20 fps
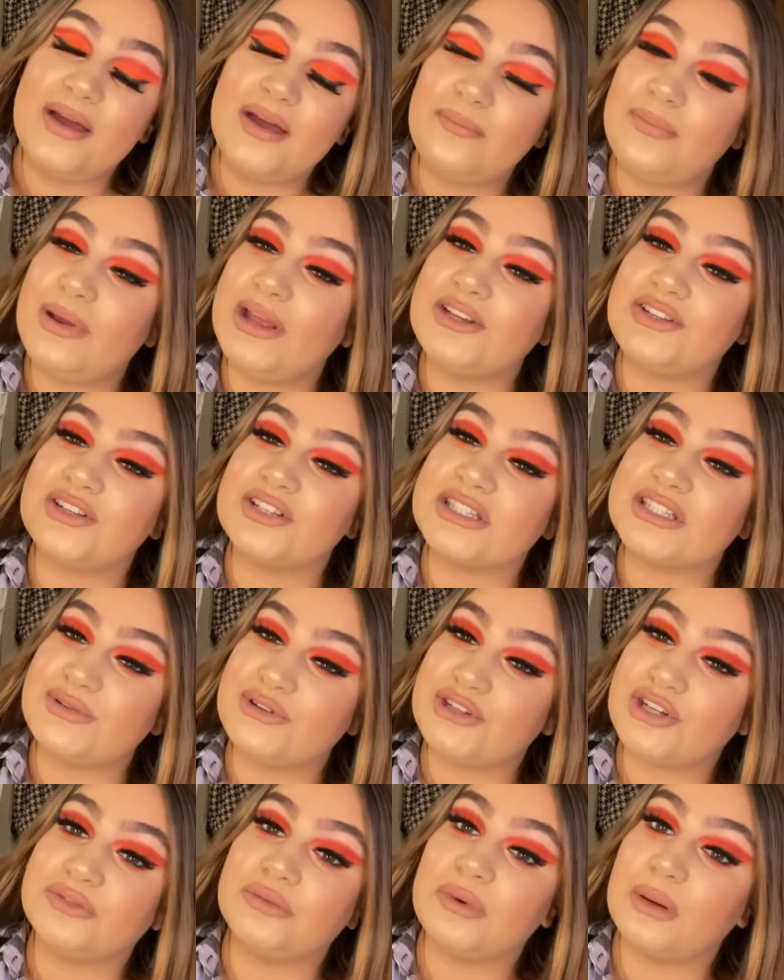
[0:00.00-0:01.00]
pictures to
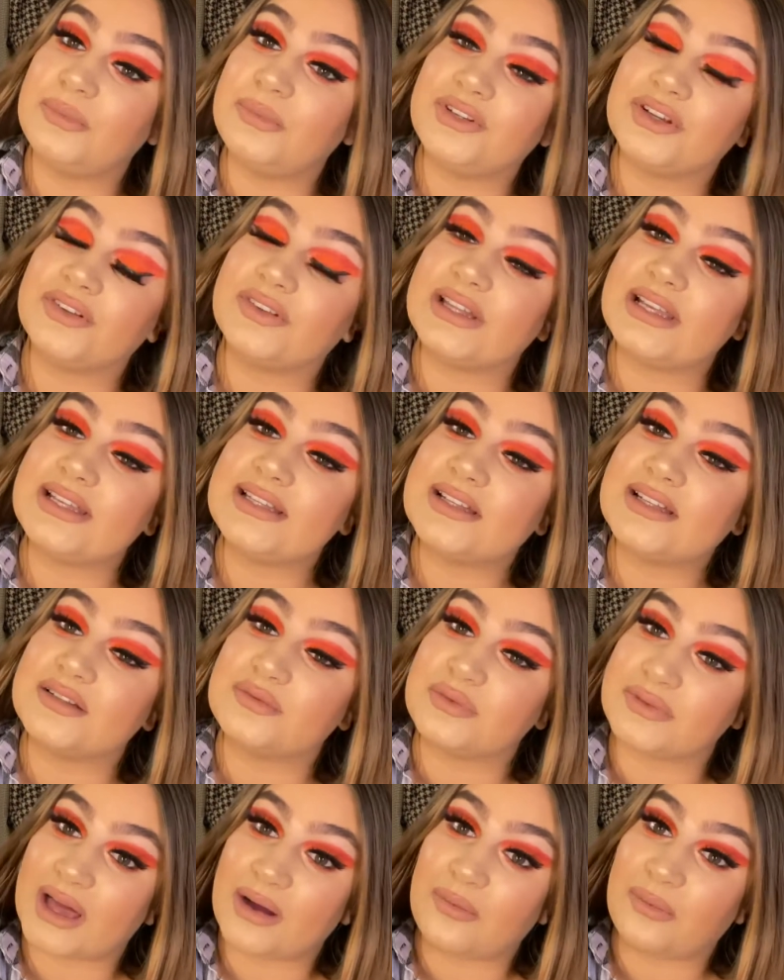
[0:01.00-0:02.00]
each other when we've done these because
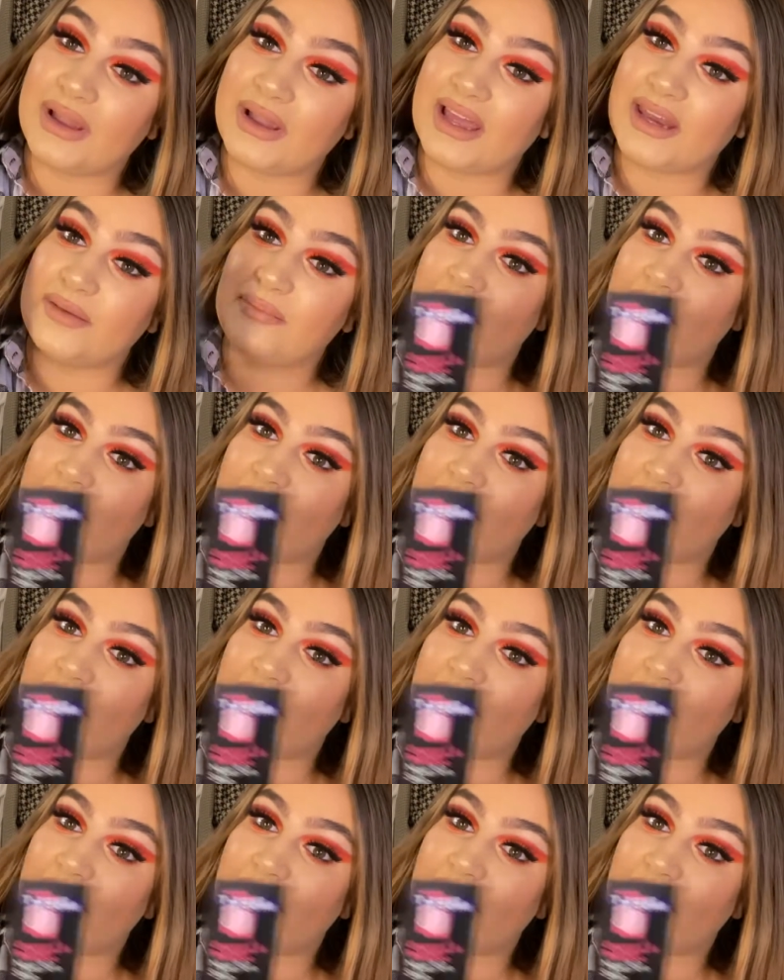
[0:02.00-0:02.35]
we're that weird.